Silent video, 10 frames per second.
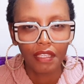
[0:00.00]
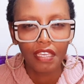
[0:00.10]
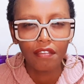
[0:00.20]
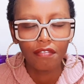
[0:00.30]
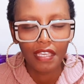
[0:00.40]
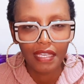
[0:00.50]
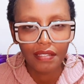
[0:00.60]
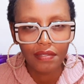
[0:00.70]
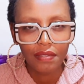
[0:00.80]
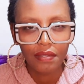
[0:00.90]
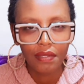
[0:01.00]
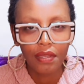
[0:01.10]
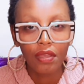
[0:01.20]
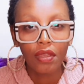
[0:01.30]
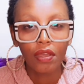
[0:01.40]
If yes,
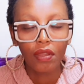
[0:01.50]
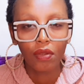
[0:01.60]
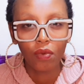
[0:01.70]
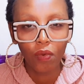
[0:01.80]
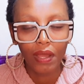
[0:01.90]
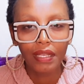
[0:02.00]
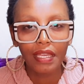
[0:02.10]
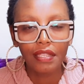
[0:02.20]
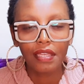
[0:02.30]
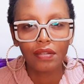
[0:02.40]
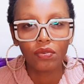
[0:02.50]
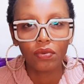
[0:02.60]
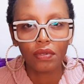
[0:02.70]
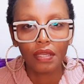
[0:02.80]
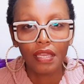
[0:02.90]
go and get that loan.